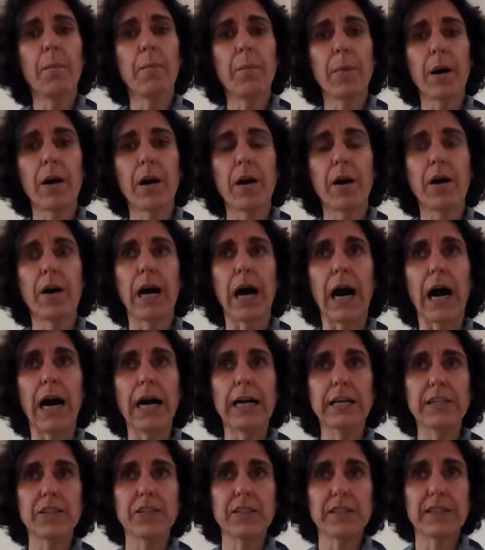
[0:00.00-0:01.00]
But
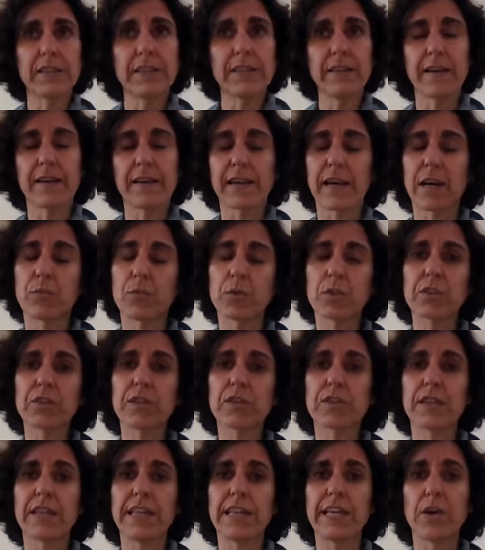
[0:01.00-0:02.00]
I could see that I
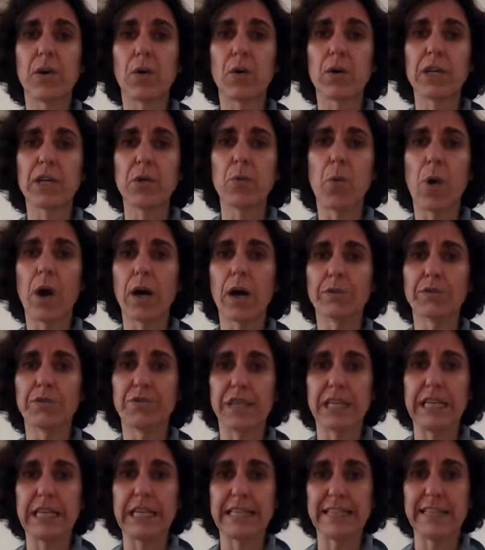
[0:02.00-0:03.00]
wasn't the only one
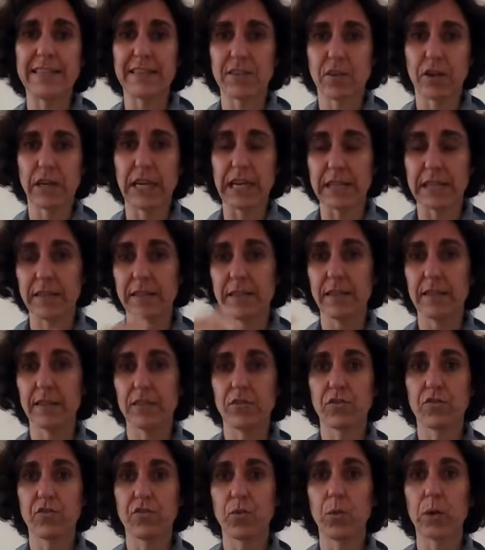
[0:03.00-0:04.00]
feeling disconnected
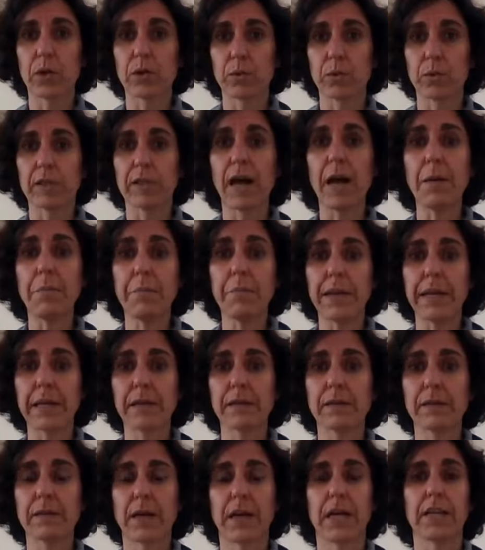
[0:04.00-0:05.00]
to what was
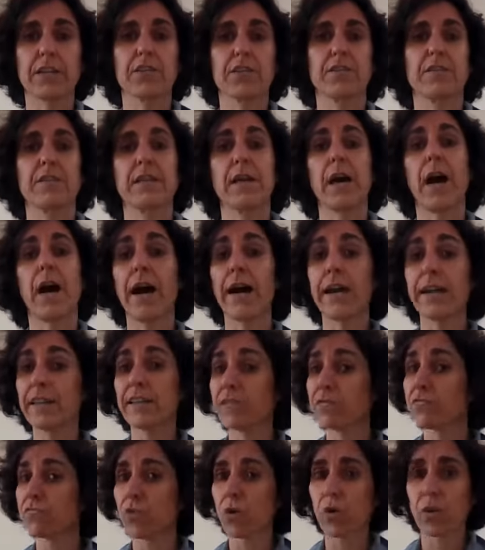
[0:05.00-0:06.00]
happening. I could see
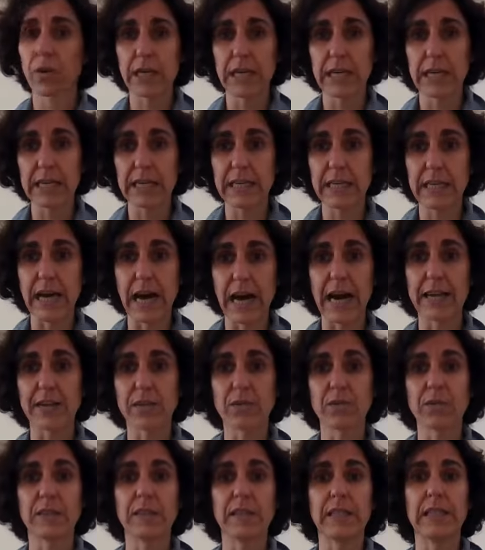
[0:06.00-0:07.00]
eyes rolling. I
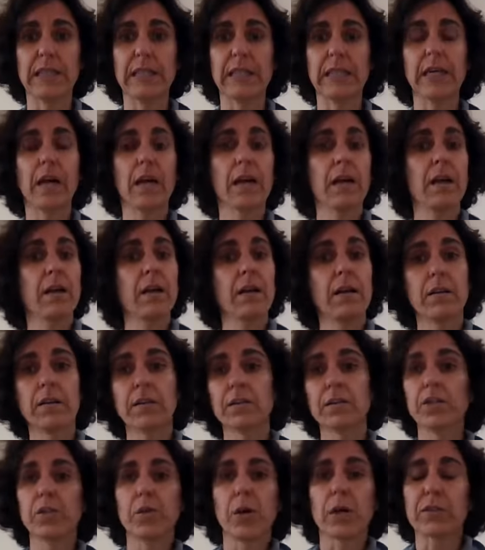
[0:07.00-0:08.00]
could see,
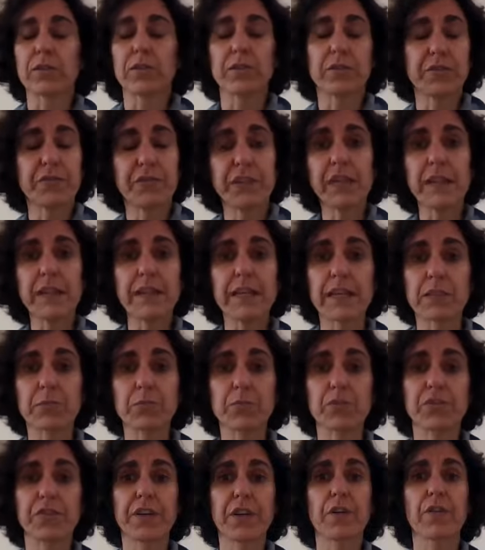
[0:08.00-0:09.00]
you know, I could feel the
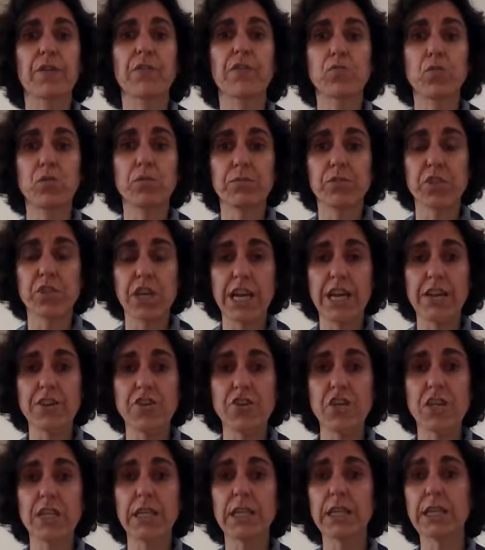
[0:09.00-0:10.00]
atmosphere of the room
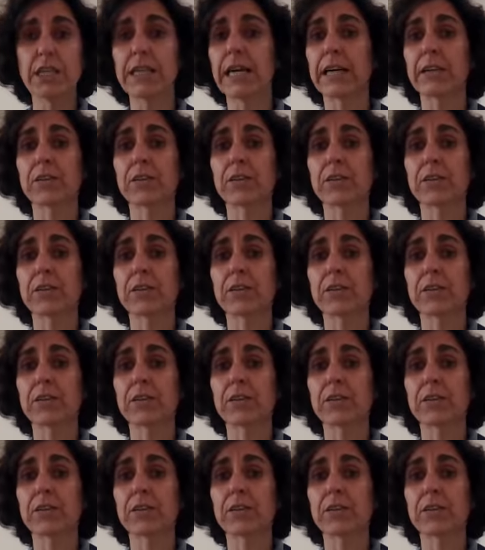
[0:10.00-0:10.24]
changing.